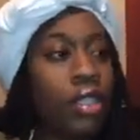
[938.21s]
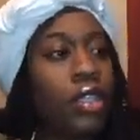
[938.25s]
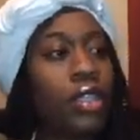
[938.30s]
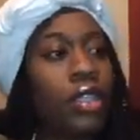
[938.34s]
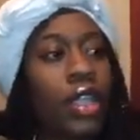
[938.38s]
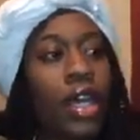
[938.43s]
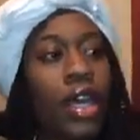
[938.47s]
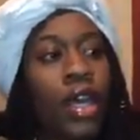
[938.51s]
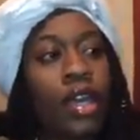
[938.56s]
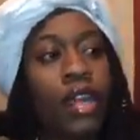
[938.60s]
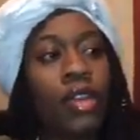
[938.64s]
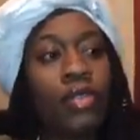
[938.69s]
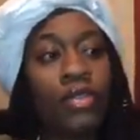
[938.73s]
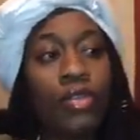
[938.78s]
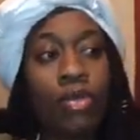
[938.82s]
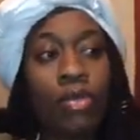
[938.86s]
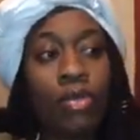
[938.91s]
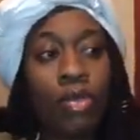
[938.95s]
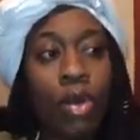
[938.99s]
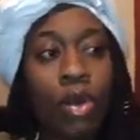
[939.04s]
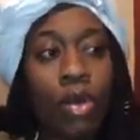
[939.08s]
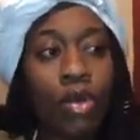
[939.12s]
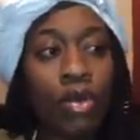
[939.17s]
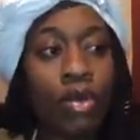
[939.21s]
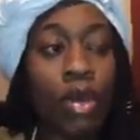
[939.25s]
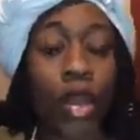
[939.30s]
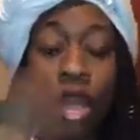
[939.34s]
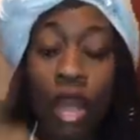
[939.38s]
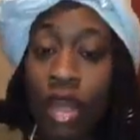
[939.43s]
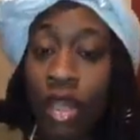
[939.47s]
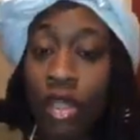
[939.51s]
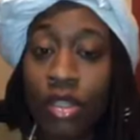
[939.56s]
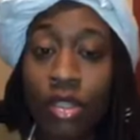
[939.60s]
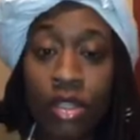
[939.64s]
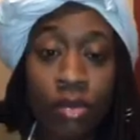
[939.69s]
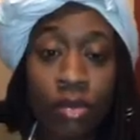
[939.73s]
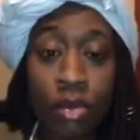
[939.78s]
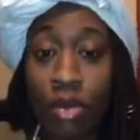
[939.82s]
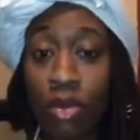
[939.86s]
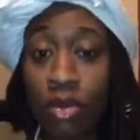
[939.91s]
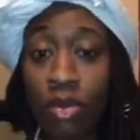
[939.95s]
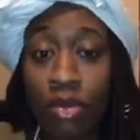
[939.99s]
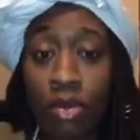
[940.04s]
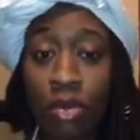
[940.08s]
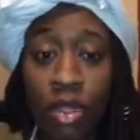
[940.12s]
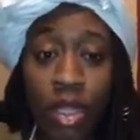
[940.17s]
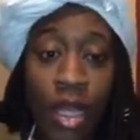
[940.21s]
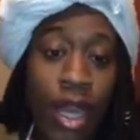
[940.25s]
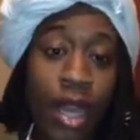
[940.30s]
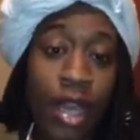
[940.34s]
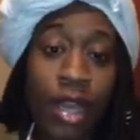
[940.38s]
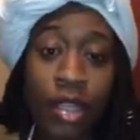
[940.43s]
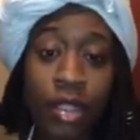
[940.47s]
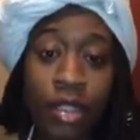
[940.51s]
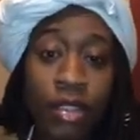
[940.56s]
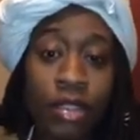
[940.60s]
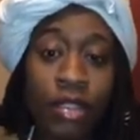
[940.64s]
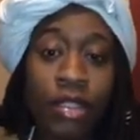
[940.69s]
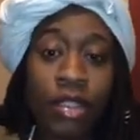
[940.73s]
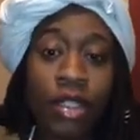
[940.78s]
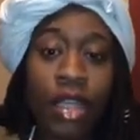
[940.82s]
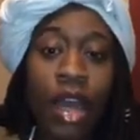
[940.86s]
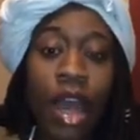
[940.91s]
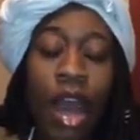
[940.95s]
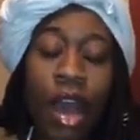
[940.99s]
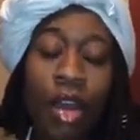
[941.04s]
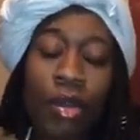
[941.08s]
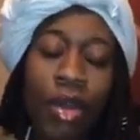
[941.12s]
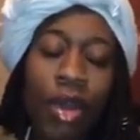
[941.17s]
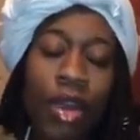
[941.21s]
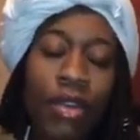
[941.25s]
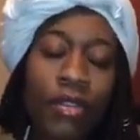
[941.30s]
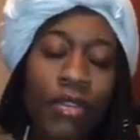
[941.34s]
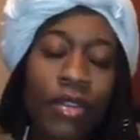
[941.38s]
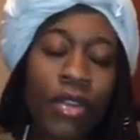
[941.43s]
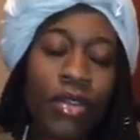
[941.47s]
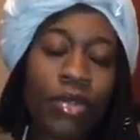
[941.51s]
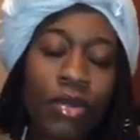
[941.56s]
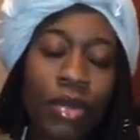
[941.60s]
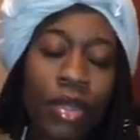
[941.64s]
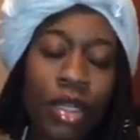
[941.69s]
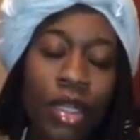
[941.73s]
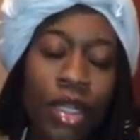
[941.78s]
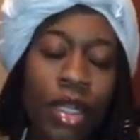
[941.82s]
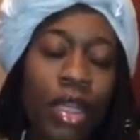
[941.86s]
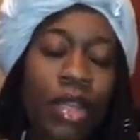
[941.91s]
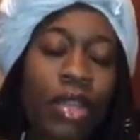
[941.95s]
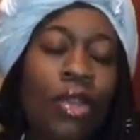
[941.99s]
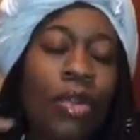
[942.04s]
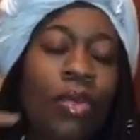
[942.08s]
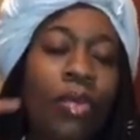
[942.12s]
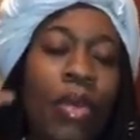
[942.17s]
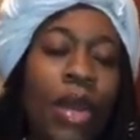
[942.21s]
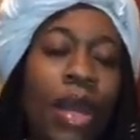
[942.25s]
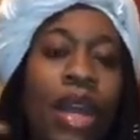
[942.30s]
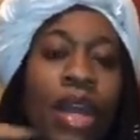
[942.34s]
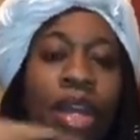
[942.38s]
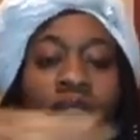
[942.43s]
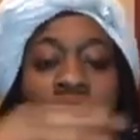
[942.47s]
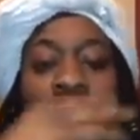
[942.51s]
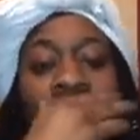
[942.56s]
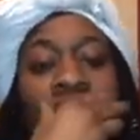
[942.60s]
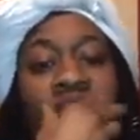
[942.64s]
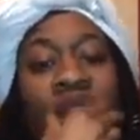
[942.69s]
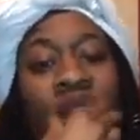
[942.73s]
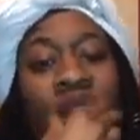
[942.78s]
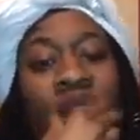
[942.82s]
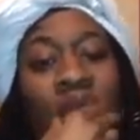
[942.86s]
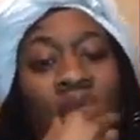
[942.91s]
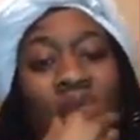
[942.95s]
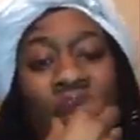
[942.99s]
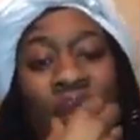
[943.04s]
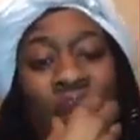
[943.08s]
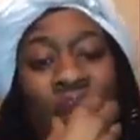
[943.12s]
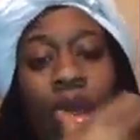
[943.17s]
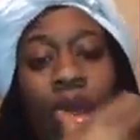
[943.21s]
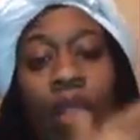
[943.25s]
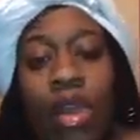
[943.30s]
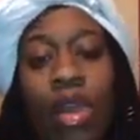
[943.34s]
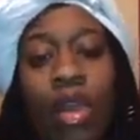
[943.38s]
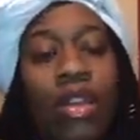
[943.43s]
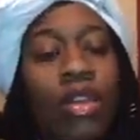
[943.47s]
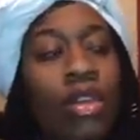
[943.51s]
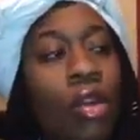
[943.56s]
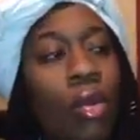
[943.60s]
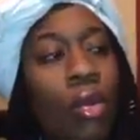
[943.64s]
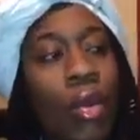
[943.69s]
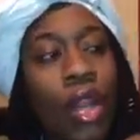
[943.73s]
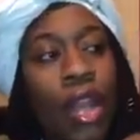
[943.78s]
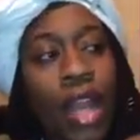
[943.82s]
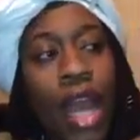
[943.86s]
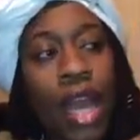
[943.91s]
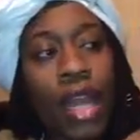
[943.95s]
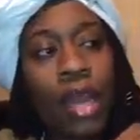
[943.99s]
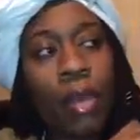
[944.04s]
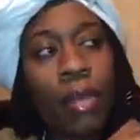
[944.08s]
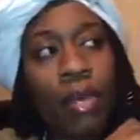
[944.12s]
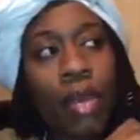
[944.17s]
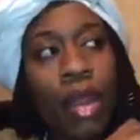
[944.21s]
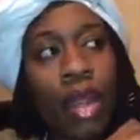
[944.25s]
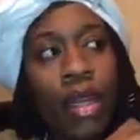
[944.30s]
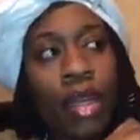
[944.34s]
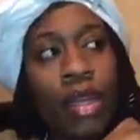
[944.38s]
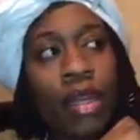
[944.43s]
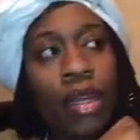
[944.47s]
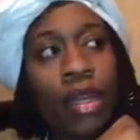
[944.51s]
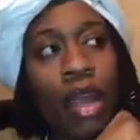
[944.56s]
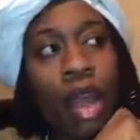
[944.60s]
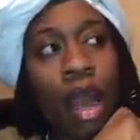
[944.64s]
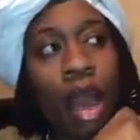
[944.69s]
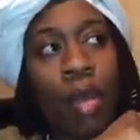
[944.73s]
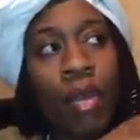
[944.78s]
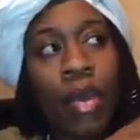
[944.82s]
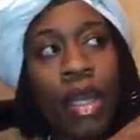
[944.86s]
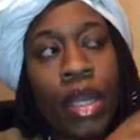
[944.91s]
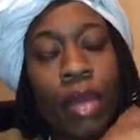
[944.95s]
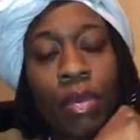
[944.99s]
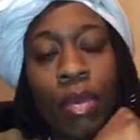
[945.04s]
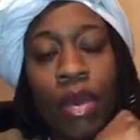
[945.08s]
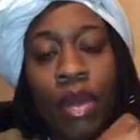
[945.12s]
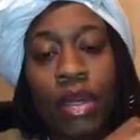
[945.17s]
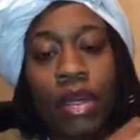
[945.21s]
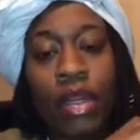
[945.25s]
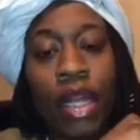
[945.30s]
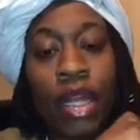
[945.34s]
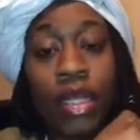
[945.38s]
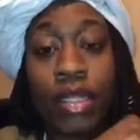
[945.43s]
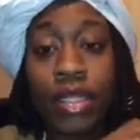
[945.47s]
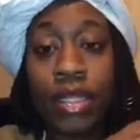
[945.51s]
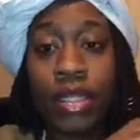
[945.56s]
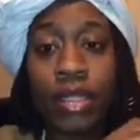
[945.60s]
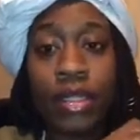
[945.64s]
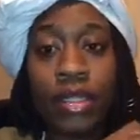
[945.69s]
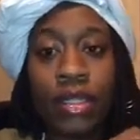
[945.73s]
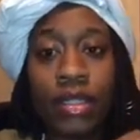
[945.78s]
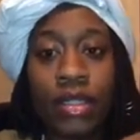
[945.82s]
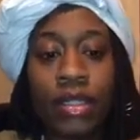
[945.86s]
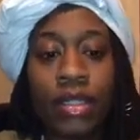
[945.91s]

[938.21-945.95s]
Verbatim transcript: Like if you want smooth candles, however you look in your mind and say, you know, when I get pregnant, I want to get pregnant like this.